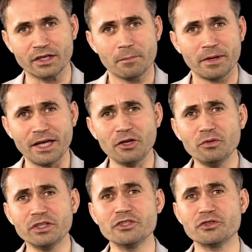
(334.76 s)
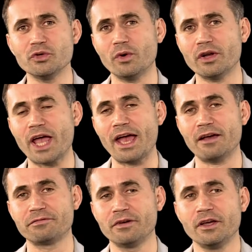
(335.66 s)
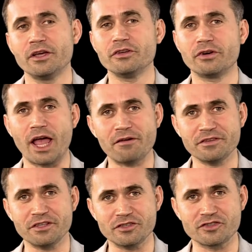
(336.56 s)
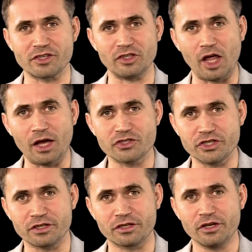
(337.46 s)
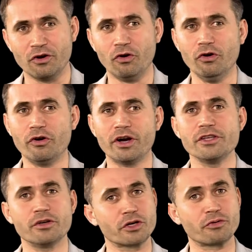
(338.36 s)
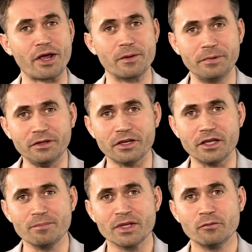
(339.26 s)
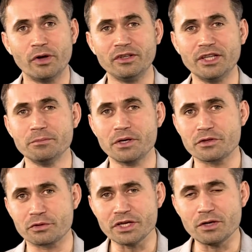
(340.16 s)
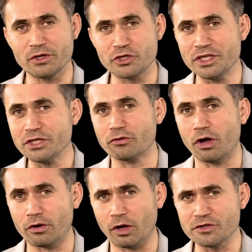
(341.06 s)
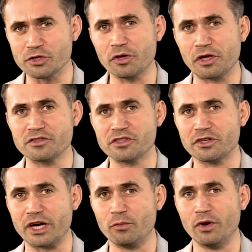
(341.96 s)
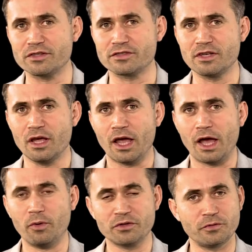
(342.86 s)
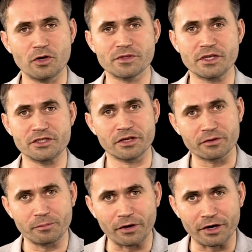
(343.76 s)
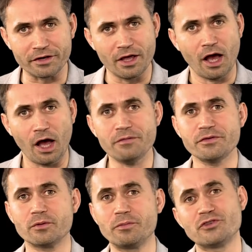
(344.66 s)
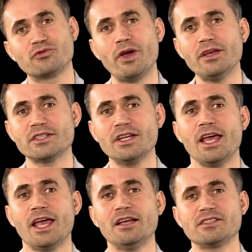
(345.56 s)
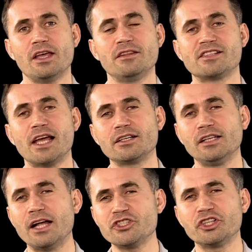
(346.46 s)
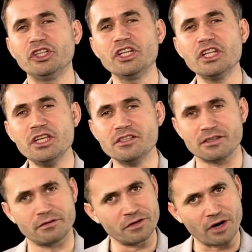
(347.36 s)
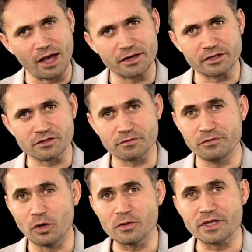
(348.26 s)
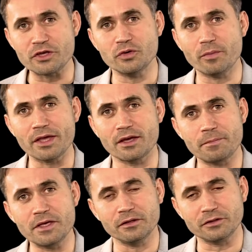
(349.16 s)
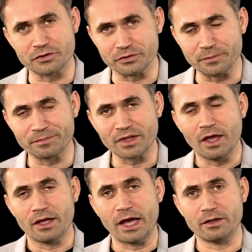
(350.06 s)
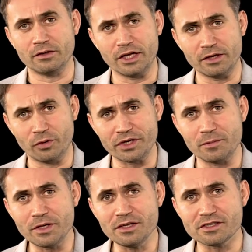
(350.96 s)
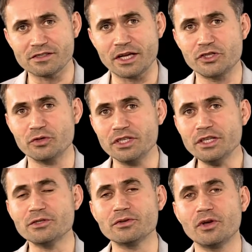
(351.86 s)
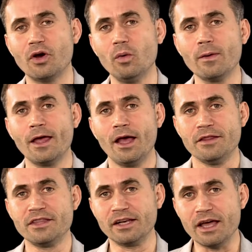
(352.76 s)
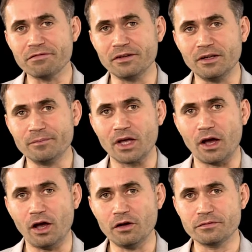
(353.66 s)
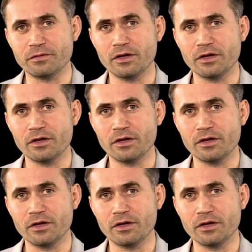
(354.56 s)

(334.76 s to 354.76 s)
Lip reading: But not only do you want to have your evidence and logic or your credibility, well, number 3, what you need to also consider, and what forms an integral part of your persuasion, is the psychological needs of your audience, of those that you make appeal to. And what it means is that you need to know the level of